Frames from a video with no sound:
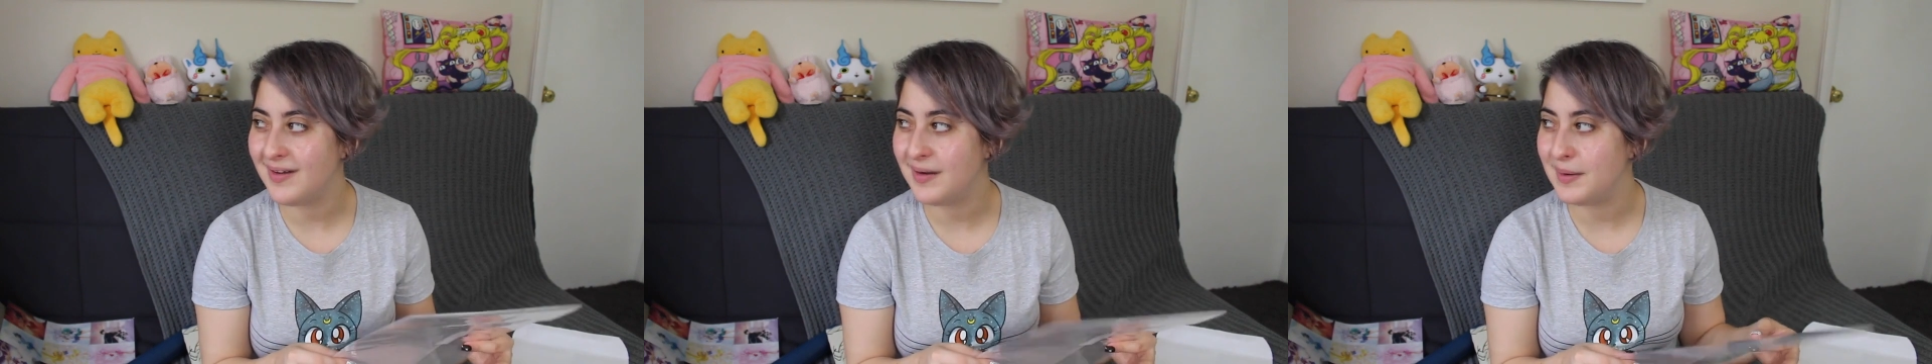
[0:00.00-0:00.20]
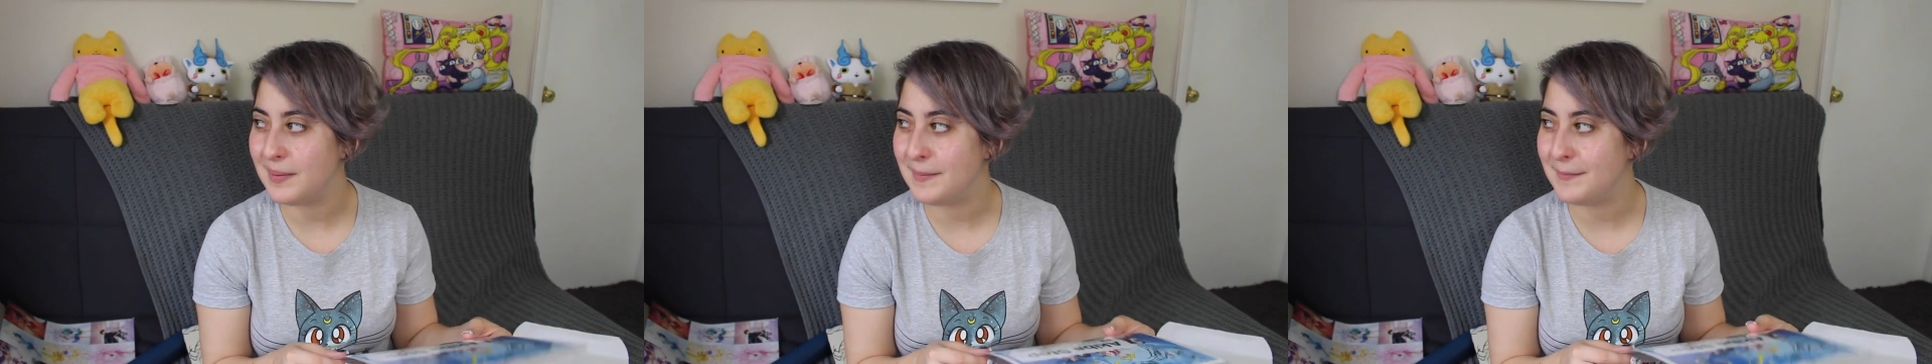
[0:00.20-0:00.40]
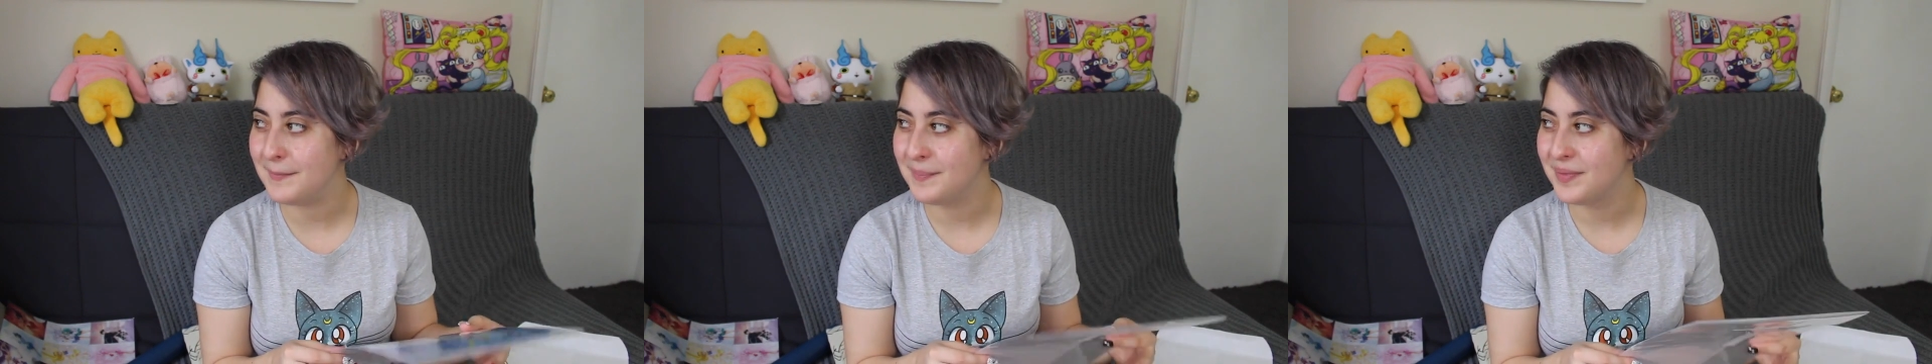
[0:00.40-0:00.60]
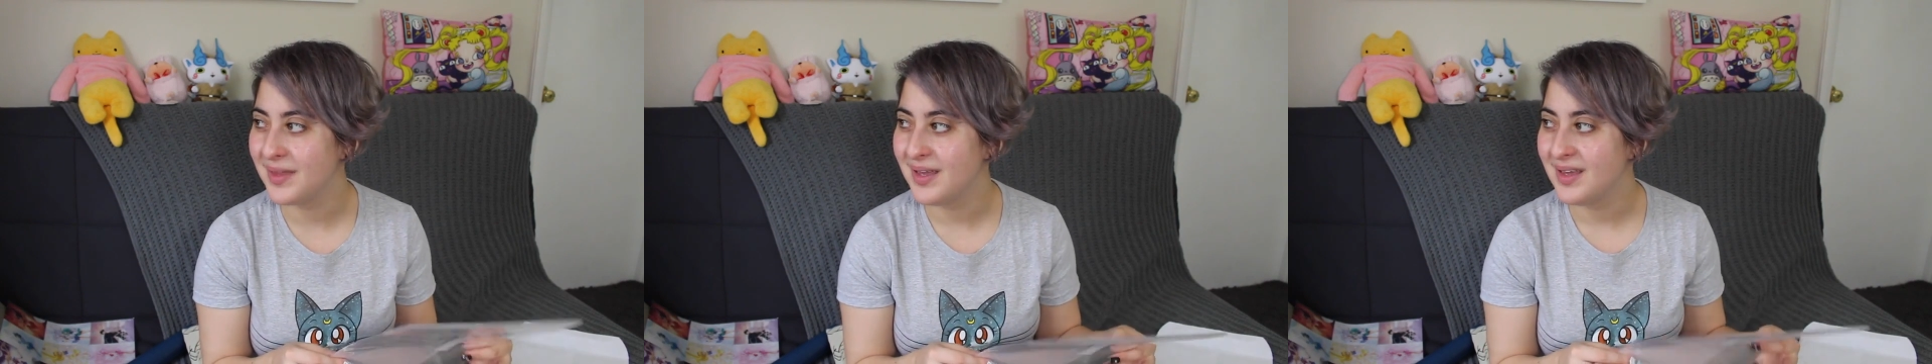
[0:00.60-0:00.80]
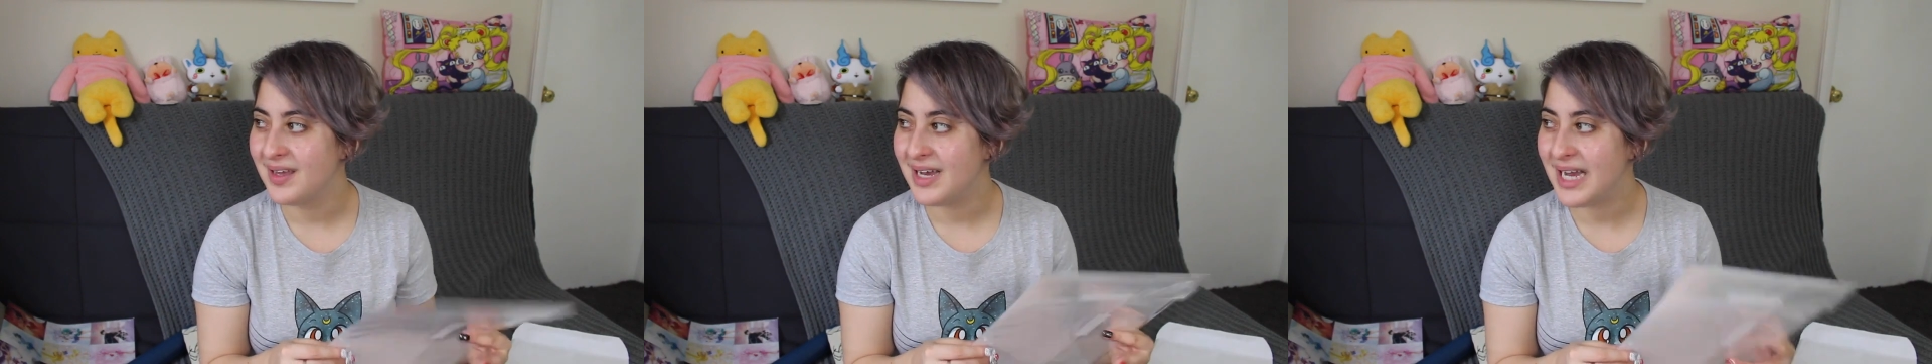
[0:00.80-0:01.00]

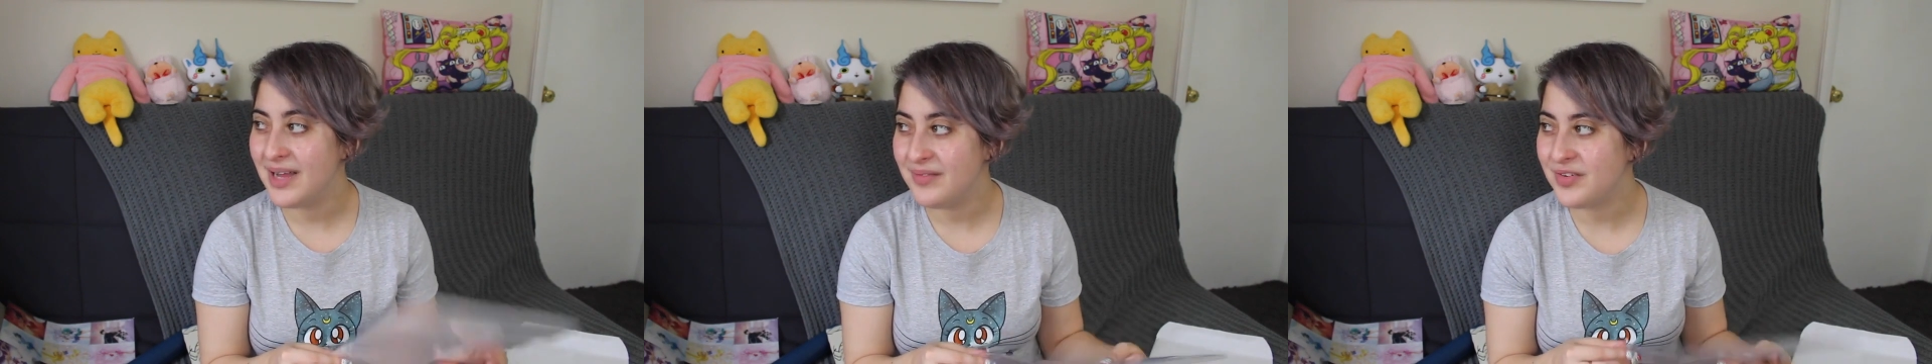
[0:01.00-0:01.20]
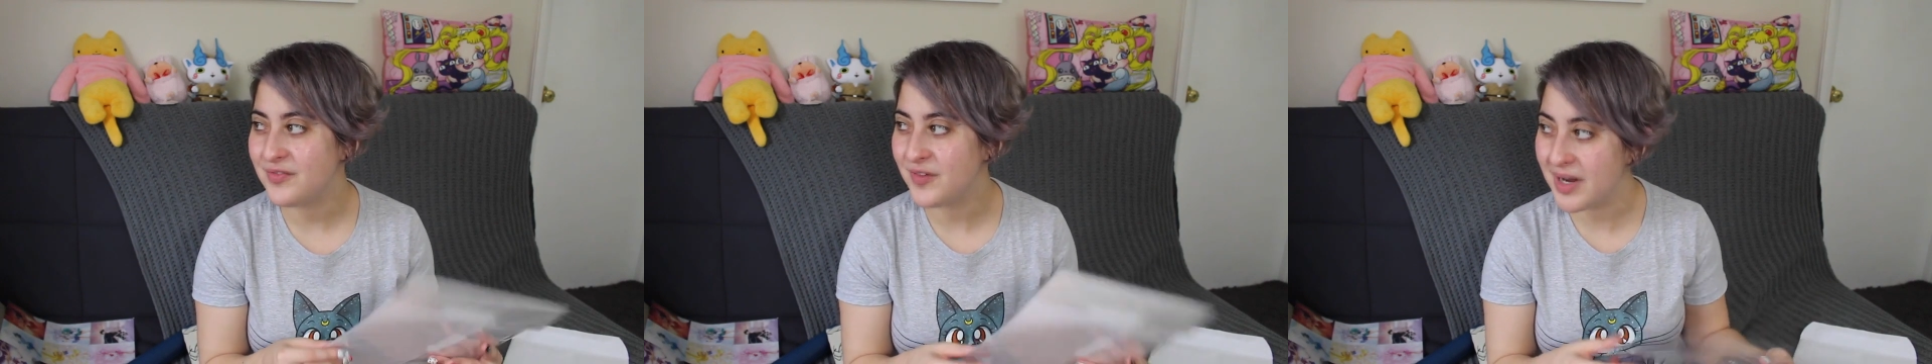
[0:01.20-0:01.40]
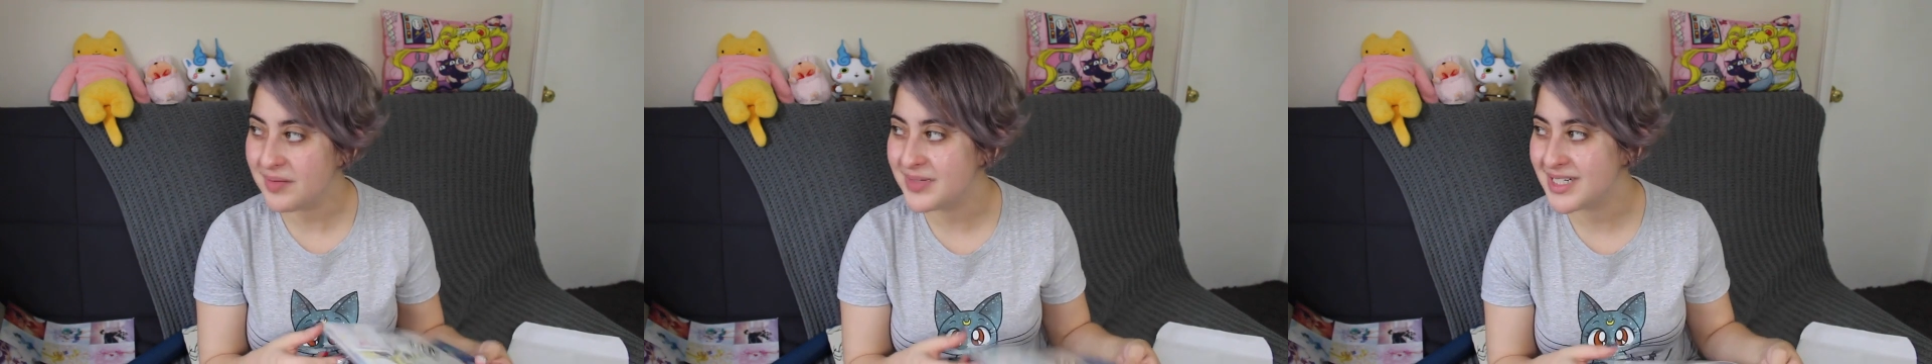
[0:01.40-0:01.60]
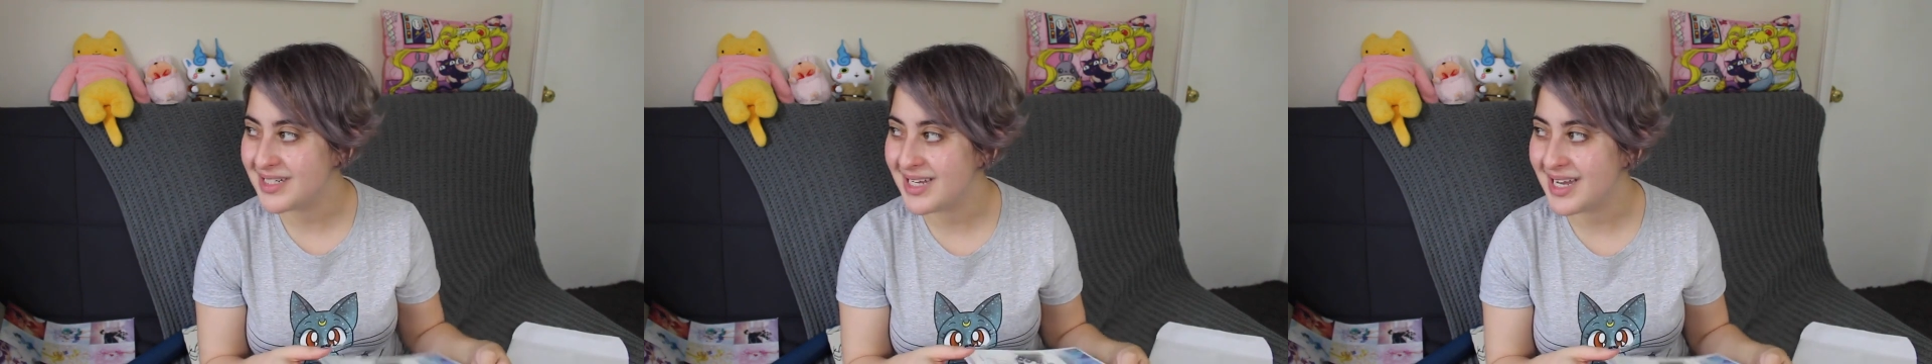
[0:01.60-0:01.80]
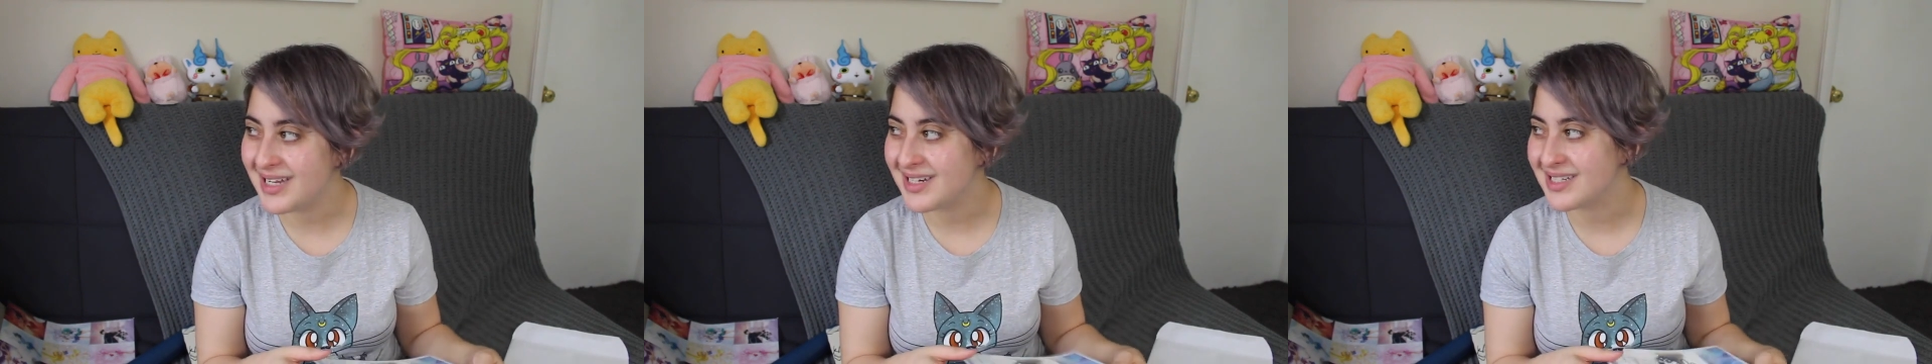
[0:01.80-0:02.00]
I haven't framed it
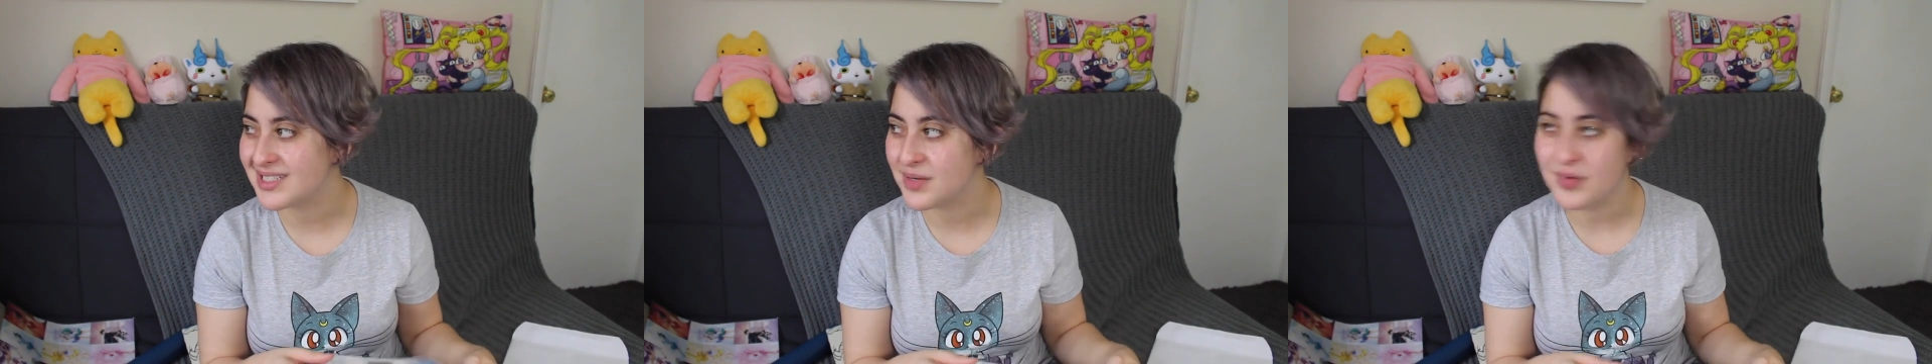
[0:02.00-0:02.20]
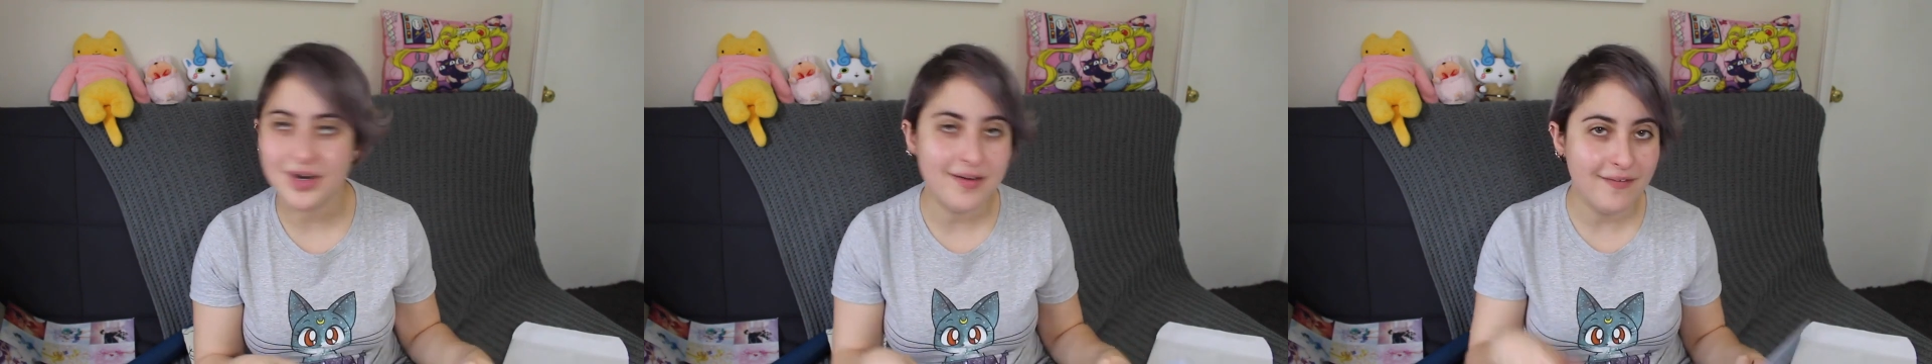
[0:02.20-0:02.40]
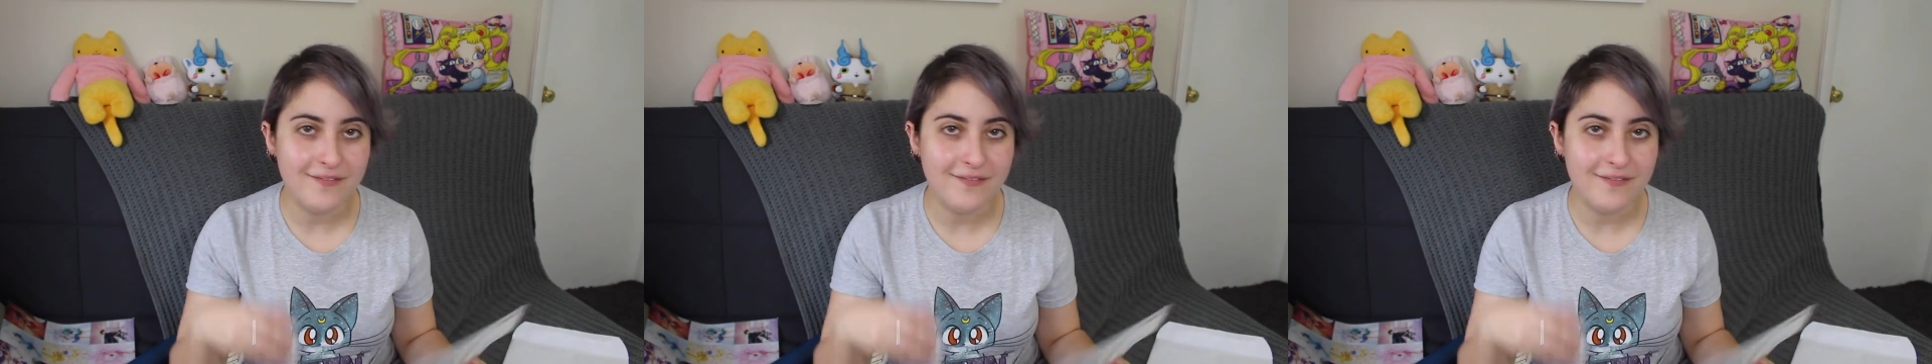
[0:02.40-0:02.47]
yet because I wanted